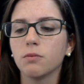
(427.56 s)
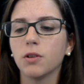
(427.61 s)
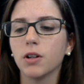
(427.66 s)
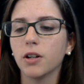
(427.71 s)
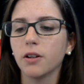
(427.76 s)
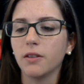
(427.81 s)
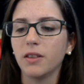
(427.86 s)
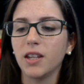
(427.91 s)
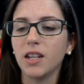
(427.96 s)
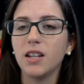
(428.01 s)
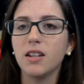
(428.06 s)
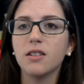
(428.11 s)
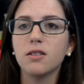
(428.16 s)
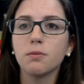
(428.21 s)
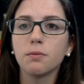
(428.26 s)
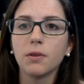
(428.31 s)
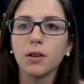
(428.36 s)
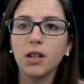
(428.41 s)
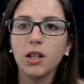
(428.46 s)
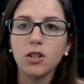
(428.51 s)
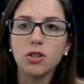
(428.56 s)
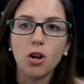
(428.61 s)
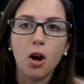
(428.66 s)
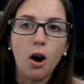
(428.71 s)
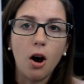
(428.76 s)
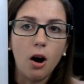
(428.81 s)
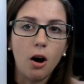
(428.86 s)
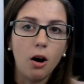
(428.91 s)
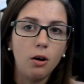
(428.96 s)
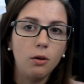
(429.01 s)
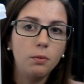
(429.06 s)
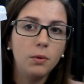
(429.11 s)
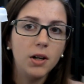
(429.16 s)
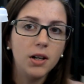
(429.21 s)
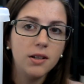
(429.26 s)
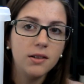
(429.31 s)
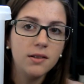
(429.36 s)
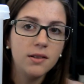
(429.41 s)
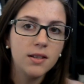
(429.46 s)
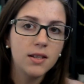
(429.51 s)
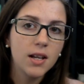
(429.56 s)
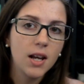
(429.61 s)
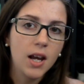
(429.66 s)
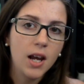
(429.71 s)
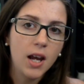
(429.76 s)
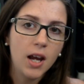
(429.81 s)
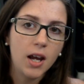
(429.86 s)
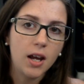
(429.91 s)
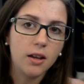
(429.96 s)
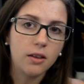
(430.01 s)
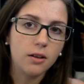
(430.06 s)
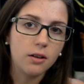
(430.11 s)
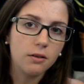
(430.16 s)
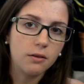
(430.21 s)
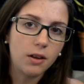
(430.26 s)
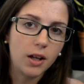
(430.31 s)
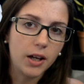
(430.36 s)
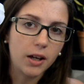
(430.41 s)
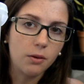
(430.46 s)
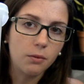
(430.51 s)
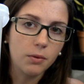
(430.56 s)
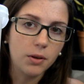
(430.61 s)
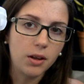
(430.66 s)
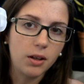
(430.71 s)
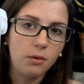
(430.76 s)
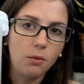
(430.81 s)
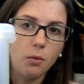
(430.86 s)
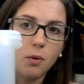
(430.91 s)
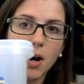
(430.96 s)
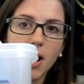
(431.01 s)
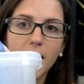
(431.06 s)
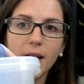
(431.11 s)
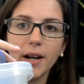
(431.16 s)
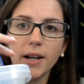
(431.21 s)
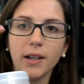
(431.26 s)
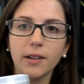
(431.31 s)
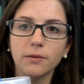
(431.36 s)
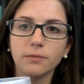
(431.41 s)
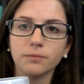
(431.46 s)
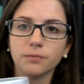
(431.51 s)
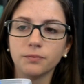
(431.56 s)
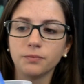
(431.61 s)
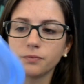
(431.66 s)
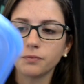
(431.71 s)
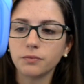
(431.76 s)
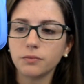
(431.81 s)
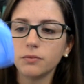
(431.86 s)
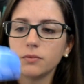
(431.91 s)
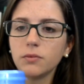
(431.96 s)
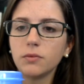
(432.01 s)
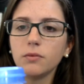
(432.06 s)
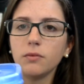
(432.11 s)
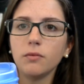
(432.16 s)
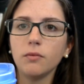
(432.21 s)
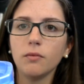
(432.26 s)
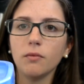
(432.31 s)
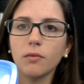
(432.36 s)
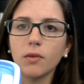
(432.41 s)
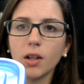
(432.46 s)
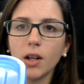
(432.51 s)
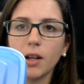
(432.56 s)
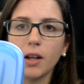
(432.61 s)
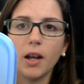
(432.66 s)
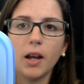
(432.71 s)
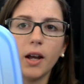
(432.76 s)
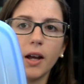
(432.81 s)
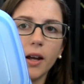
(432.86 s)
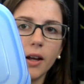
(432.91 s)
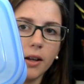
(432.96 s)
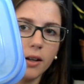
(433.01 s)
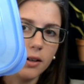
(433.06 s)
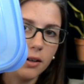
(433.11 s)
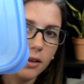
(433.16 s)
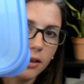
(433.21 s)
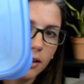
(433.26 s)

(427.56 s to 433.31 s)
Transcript: were these really tall ones, and they're like really wide and